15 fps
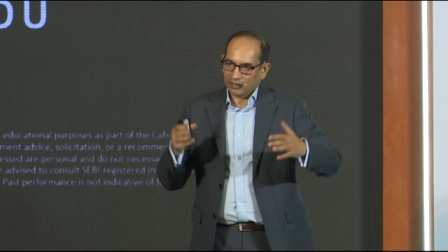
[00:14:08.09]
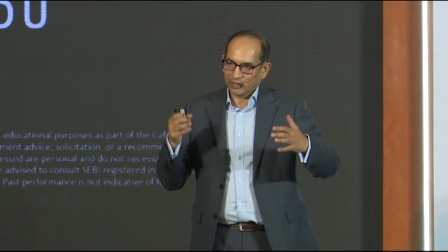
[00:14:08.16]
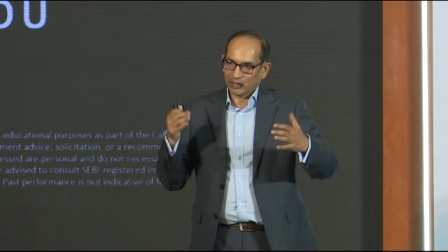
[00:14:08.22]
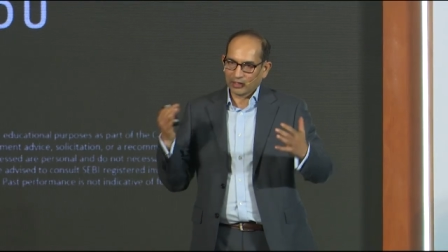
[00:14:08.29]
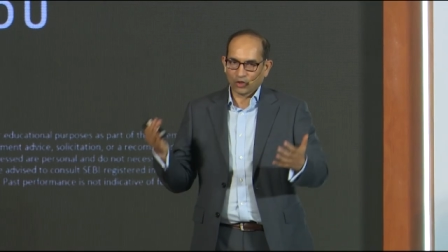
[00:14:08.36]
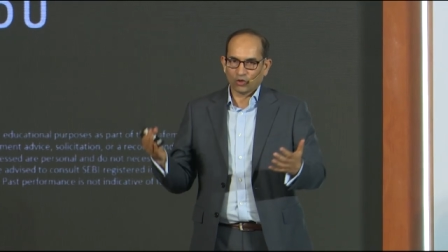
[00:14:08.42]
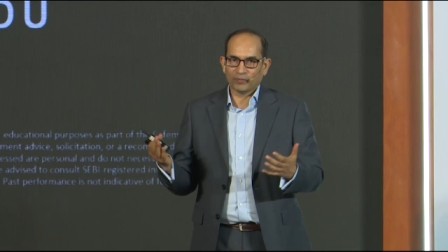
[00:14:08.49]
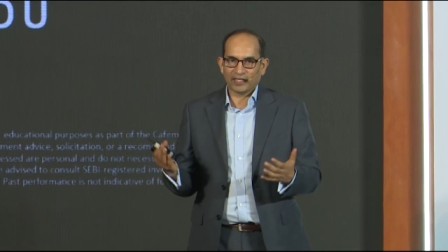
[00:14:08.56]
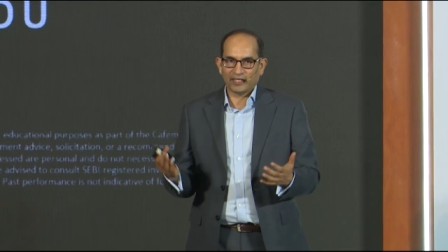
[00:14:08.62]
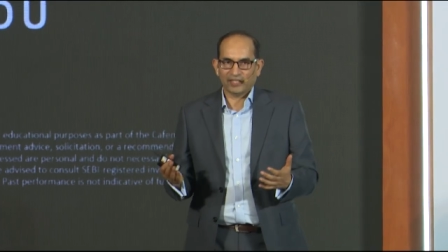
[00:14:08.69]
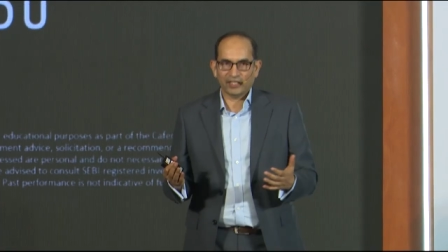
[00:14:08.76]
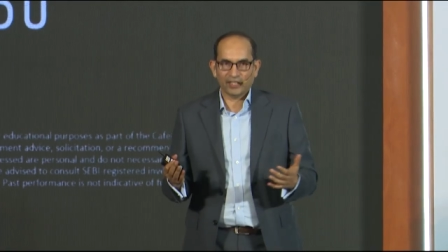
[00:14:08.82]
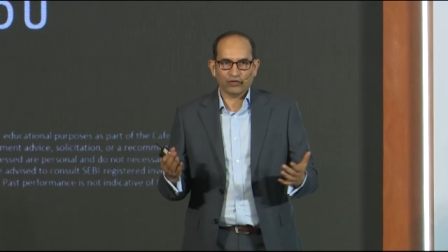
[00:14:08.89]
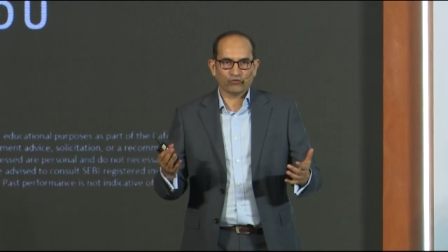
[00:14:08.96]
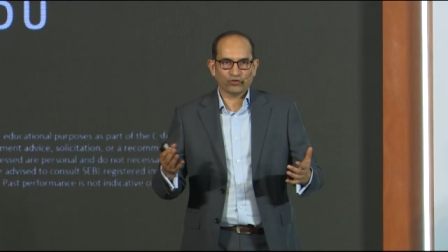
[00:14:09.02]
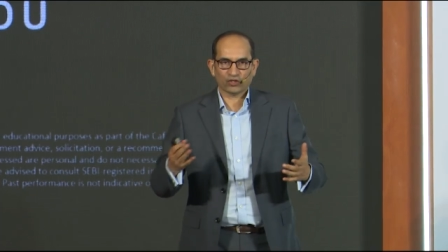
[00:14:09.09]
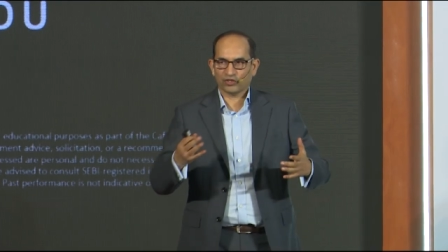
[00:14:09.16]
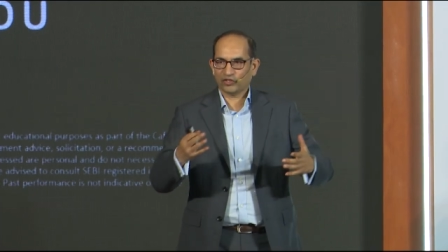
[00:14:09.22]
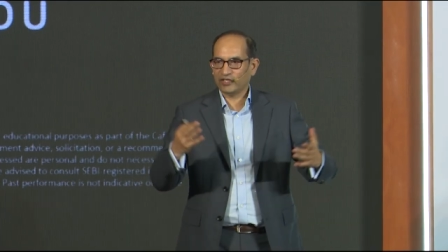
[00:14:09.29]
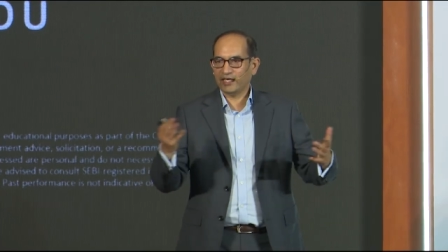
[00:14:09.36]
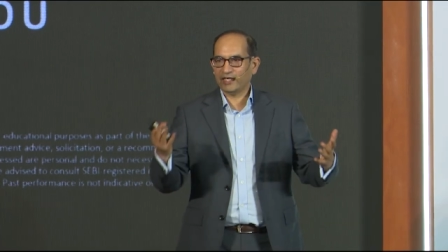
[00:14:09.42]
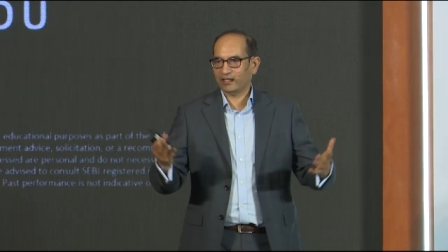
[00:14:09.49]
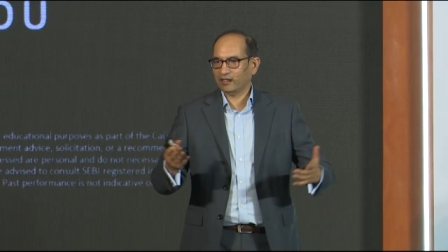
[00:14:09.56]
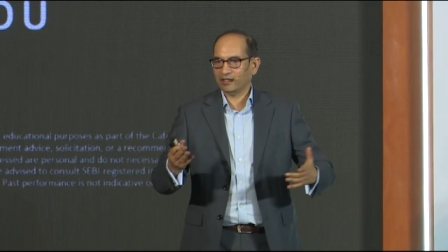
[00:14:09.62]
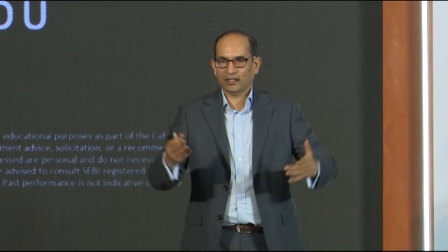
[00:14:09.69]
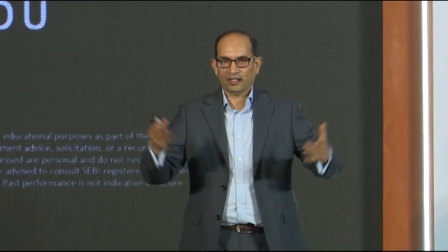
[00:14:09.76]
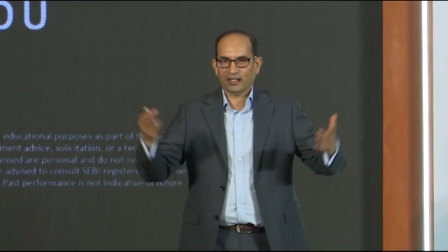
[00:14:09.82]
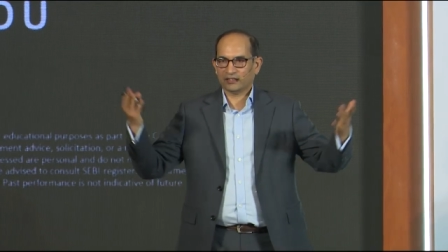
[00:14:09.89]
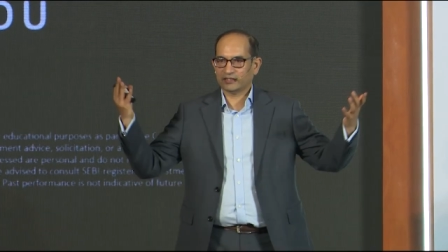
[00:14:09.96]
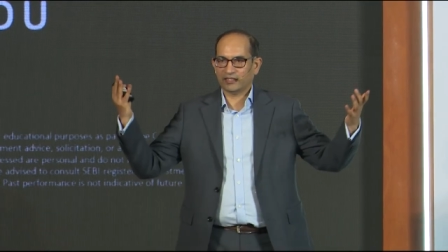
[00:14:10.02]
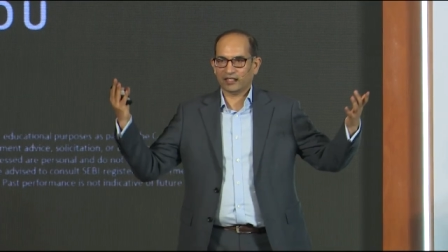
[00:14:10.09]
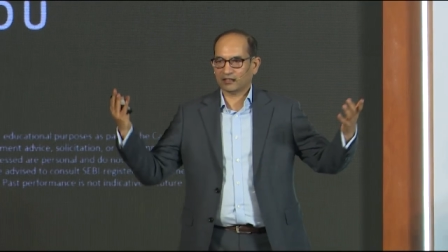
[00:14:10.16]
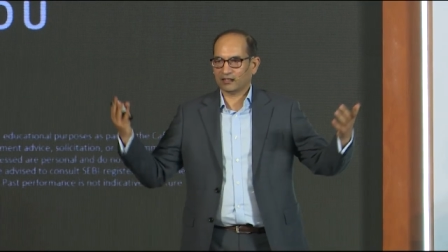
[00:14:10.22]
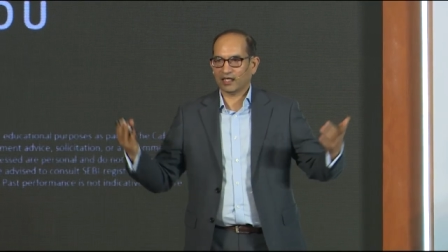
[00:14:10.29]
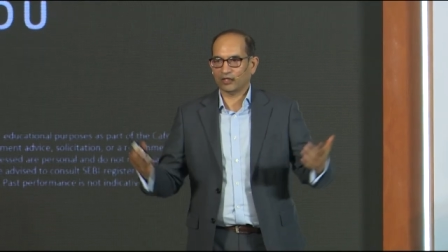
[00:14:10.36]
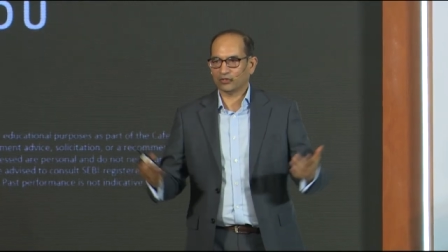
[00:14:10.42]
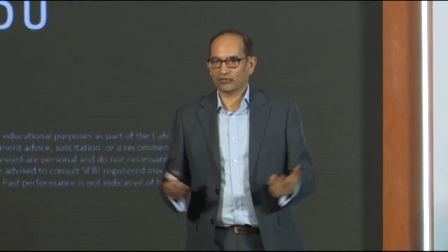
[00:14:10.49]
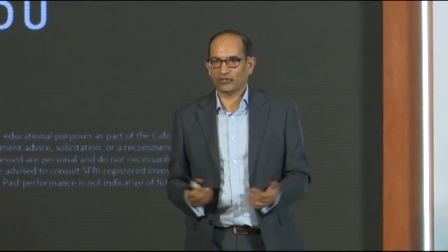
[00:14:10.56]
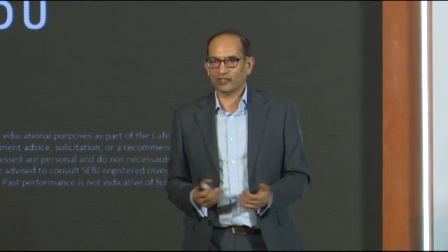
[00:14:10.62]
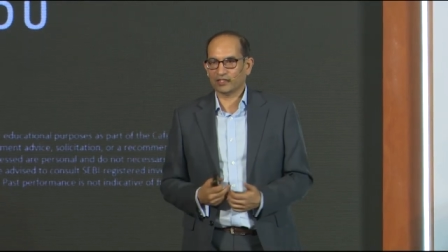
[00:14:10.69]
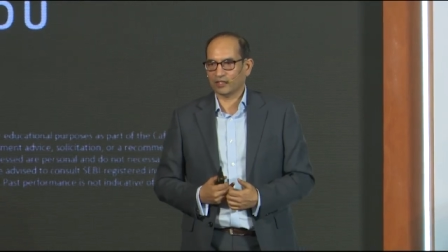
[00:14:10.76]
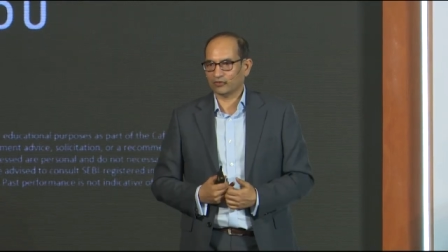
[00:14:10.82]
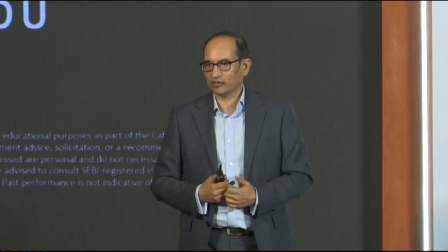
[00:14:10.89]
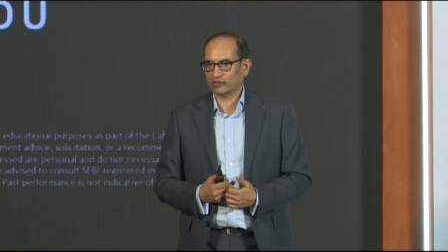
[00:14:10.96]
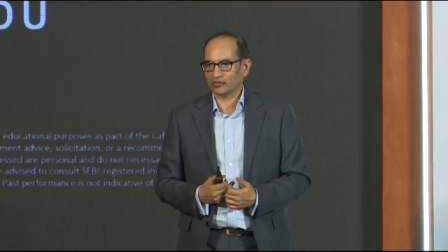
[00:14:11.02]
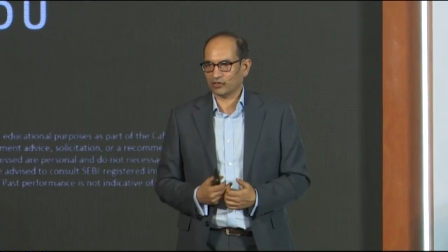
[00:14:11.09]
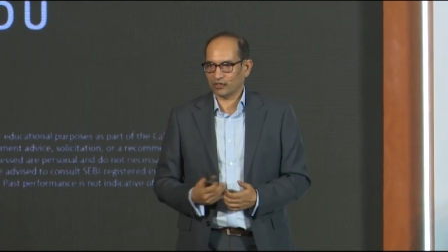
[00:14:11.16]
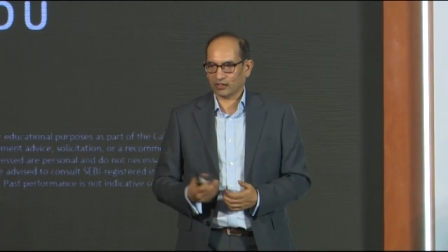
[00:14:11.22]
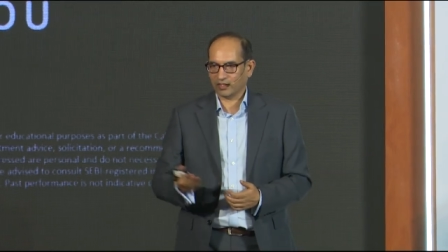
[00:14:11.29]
Globally, if you're creating let's say a 3,000 stock,